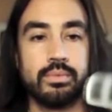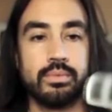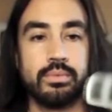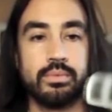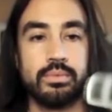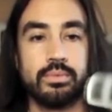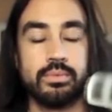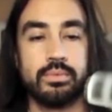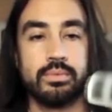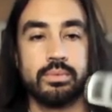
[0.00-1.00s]

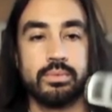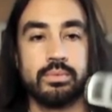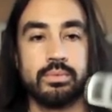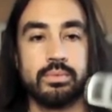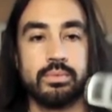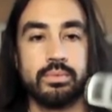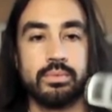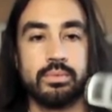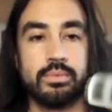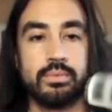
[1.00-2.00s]

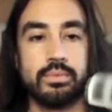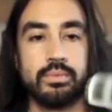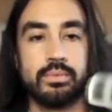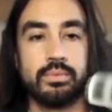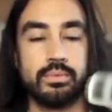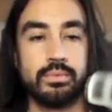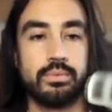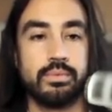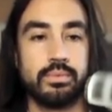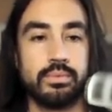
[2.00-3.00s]

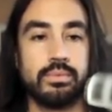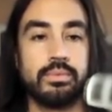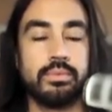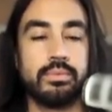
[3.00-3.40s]
The person shown says nothing.